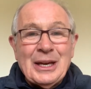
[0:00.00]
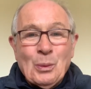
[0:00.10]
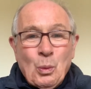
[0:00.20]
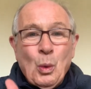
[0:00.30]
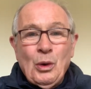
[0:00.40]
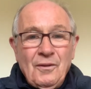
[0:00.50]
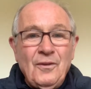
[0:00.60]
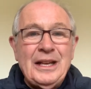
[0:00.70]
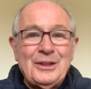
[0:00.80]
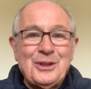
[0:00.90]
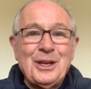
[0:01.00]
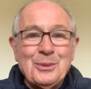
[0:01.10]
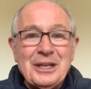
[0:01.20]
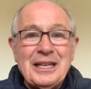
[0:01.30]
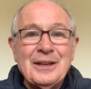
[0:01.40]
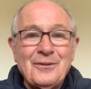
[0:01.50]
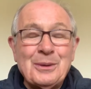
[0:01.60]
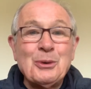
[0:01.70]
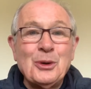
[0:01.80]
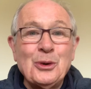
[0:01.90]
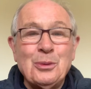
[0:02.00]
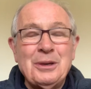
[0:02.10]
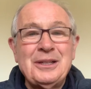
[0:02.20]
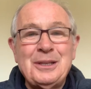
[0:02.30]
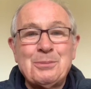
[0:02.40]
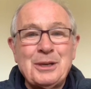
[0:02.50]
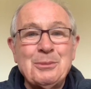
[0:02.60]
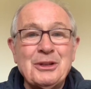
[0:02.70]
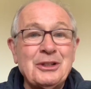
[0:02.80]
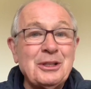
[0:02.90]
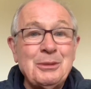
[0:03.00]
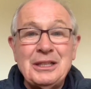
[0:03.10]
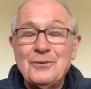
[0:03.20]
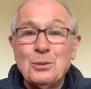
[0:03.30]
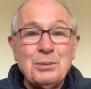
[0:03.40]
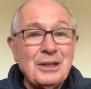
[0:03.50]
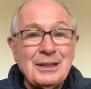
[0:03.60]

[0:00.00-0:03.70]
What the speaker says: One victory away from going up to Premier Intermediate football.